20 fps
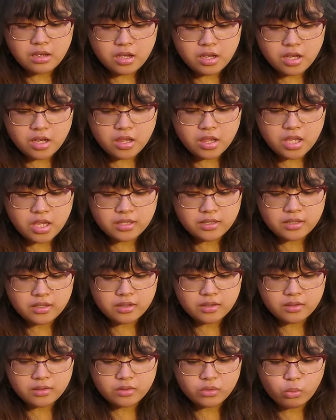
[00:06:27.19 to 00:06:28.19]
on this is
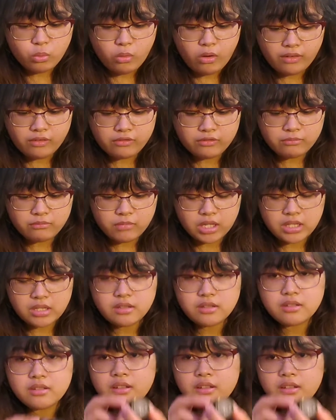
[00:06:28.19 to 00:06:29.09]
12 months.